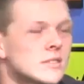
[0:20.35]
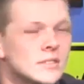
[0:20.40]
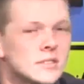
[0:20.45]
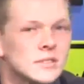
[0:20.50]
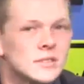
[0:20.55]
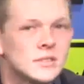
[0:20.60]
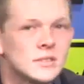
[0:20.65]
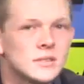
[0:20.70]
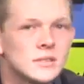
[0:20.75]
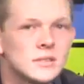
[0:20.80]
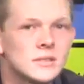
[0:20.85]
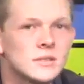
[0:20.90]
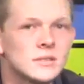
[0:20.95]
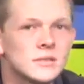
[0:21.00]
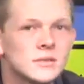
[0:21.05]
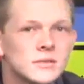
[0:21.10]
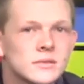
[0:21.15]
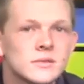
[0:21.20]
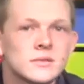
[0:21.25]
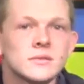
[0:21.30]

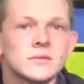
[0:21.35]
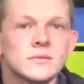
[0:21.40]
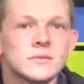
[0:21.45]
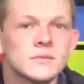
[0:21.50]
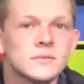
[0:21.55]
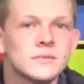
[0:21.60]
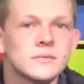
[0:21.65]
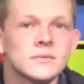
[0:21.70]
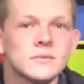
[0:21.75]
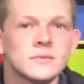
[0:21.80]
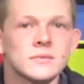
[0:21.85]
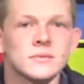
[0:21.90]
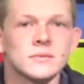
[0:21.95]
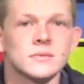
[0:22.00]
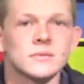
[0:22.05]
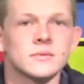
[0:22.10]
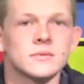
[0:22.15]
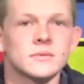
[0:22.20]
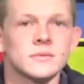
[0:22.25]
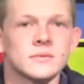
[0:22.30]

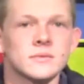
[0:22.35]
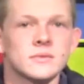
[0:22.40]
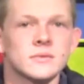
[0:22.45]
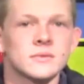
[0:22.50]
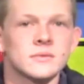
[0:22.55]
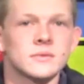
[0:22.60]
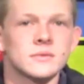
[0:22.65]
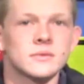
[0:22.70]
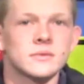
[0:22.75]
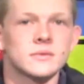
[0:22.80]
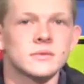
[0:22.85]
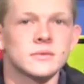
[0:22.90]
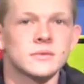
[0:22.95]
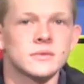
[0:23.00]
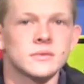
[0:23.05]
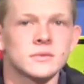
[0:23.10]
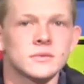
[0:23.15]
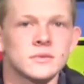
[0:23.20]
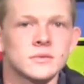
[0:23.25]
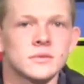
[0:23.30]

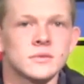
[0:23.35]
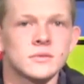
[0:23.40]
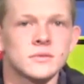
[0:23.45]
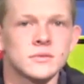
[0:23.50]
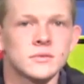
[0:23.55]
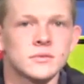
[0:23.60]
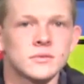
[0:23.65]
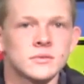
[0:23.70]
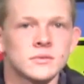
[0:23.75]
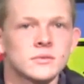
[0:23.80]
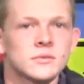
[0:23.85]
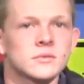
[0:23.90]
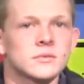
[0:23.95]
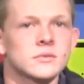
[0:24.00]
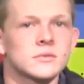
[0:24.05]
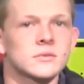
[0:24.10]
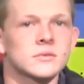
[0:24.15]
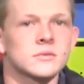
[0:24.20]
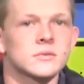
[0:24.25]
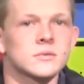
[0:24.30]

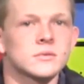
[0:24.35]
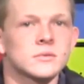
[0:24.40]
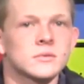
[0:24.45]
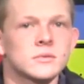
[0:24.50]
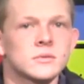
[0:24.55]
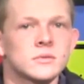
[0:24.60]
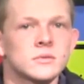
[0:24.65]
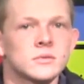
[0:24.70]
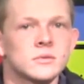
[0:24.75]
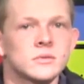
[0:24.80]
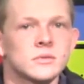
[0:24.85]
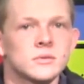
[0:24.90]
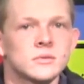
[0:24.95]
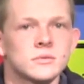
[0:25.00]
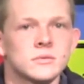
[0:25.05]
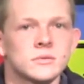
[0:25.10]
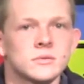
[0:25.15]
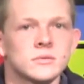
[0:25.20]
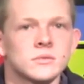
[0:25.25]
(not speaking)